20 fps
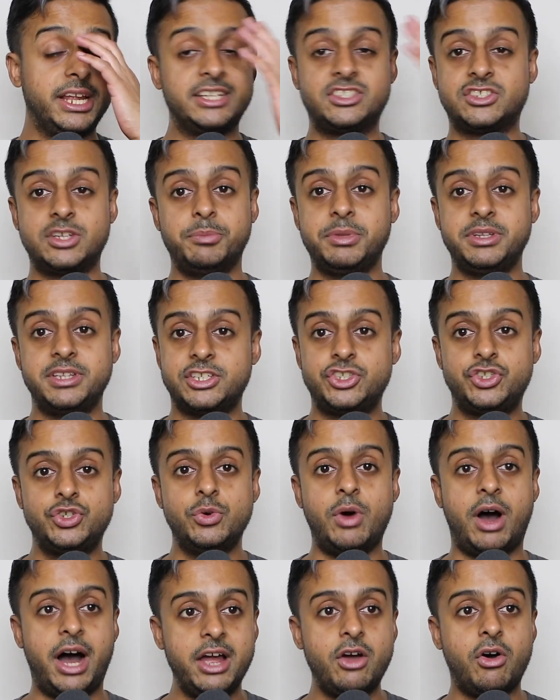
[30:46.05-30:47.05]
It's something that
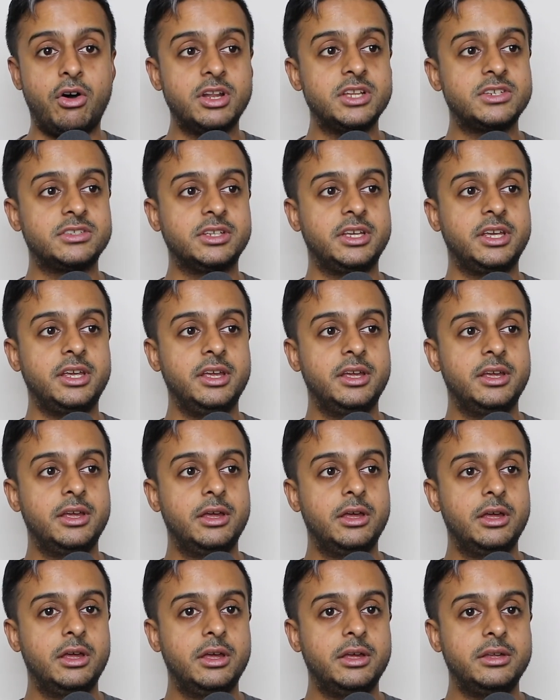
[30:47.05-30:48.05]
I honestly
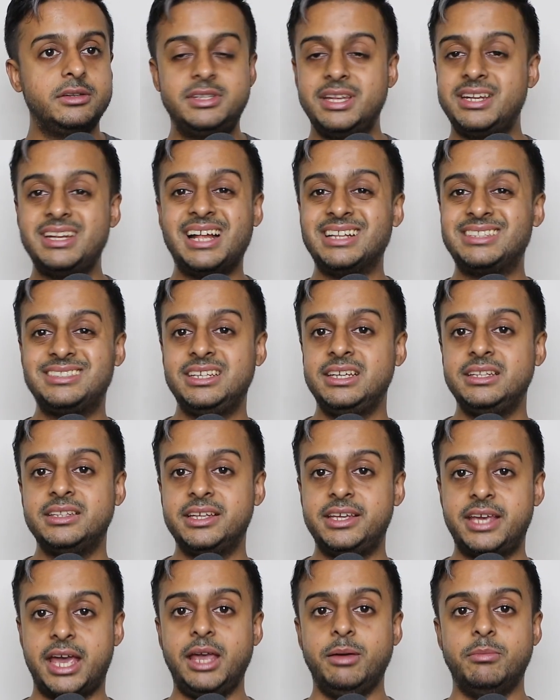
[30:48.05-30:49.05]
did not see in the
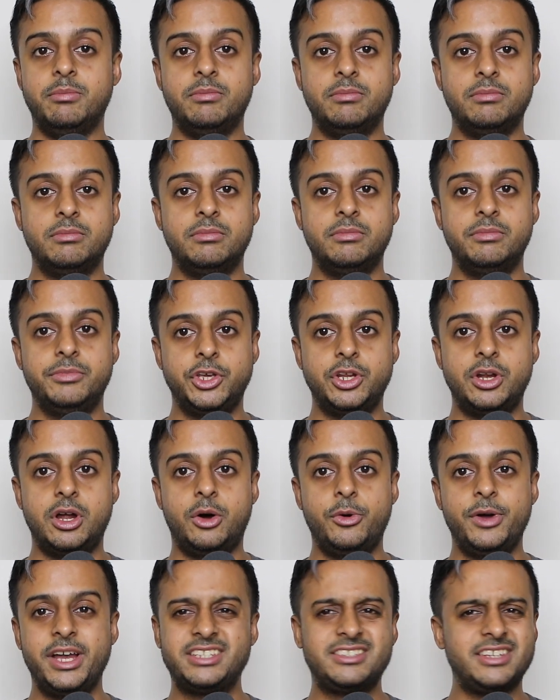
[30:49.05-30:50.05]
game.
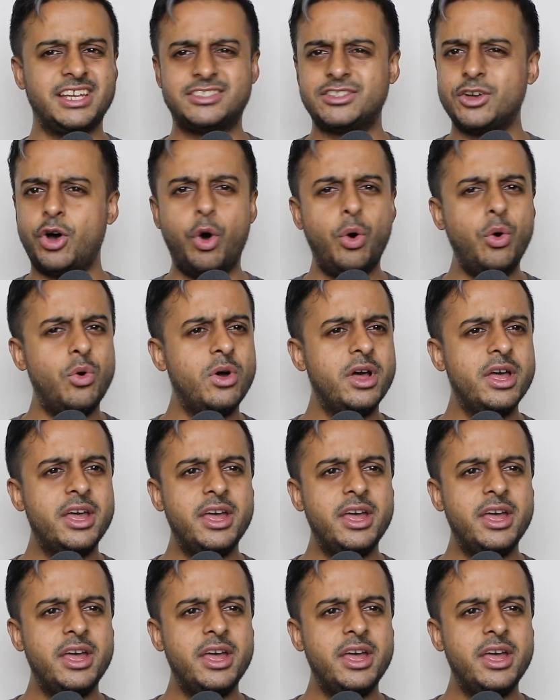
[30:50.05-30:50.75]
It's a